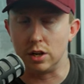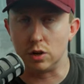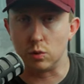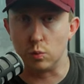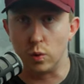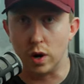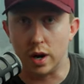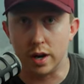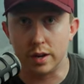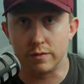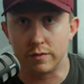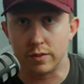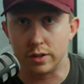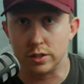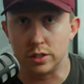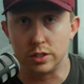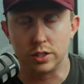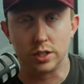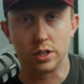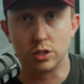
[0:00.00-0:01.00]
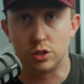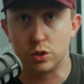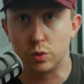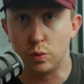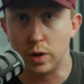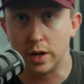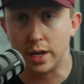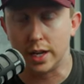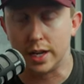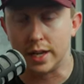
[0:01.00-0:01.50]
year 1 versus year
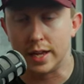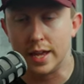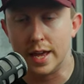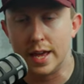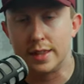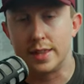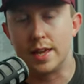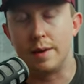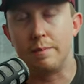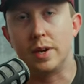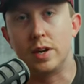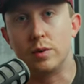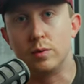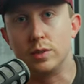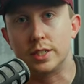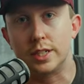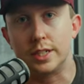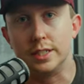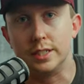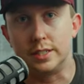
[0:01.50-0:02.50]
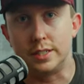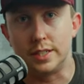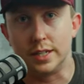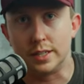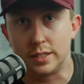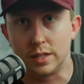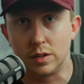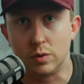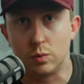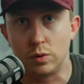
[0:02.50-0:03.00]
20, that man was
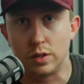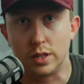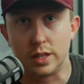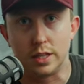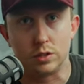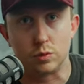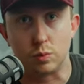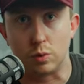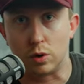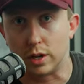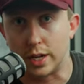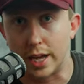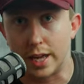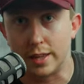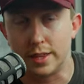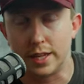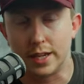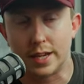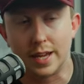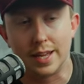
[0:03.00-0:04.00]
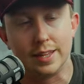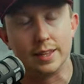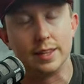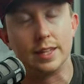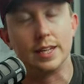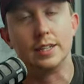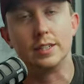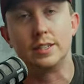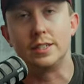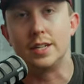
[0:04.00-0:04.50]
consistent with his work ethic
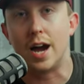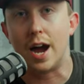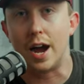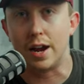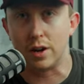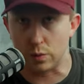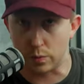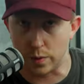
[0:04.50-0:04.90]
the entire